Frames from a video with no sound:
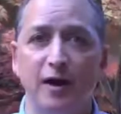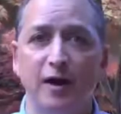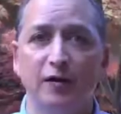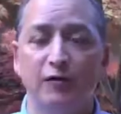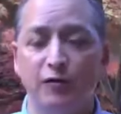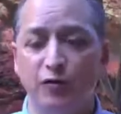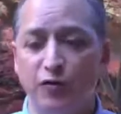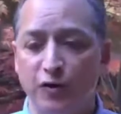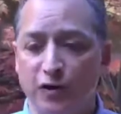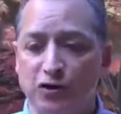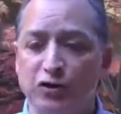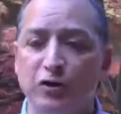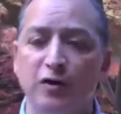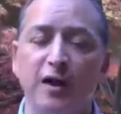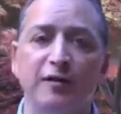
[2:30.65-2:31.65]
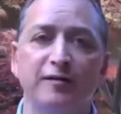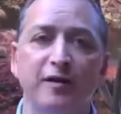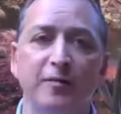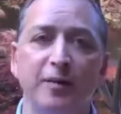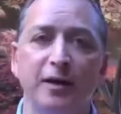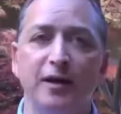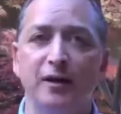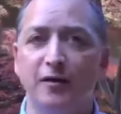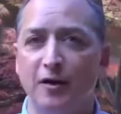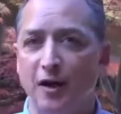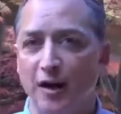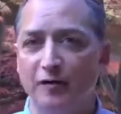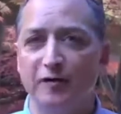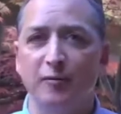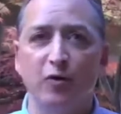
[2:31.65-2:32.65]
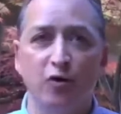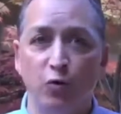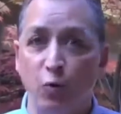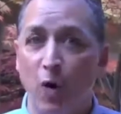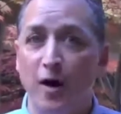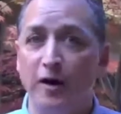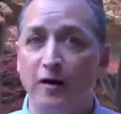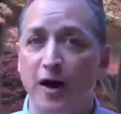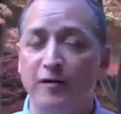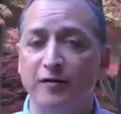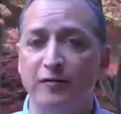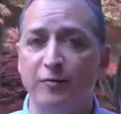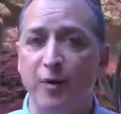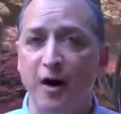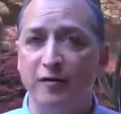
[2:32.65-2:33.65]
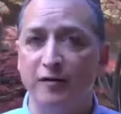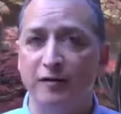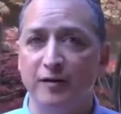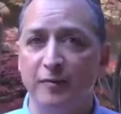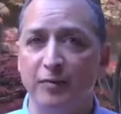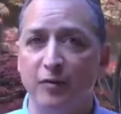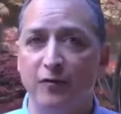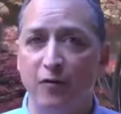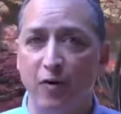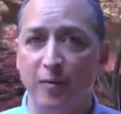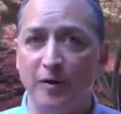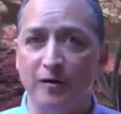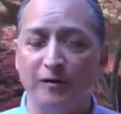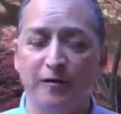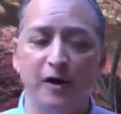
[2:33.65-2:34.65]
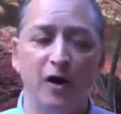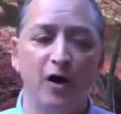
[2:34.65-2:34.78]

So traditional SMP, a customer who wanted lots of processing performance